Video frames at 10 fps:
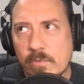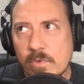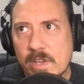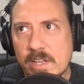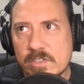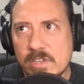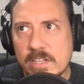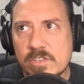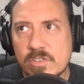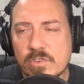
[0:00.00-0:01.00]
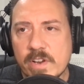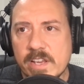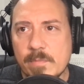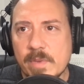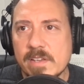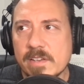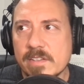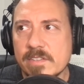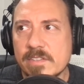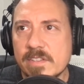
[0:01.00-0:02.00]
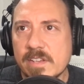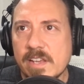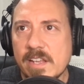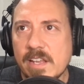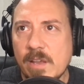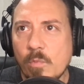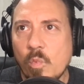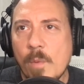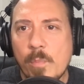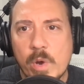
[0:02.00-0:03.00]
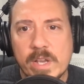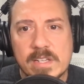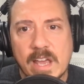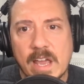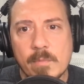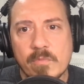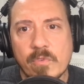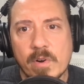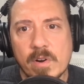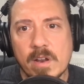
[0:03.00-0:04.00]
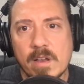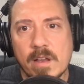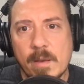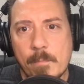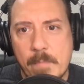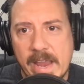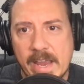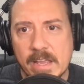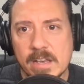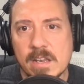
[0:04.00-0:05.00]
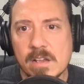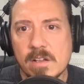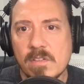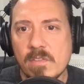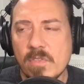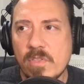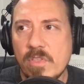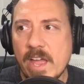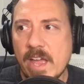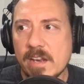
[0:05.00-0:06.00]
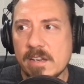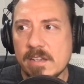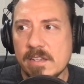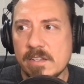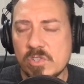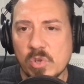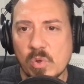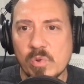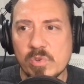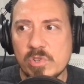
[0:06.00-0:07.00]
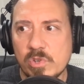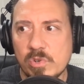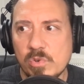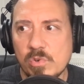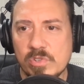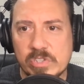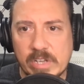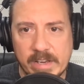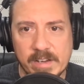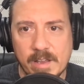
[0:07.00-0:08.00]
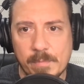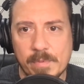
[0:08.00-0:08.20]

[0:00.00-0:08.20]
it's tricky, because at what point in time for a man that is told to suck it up,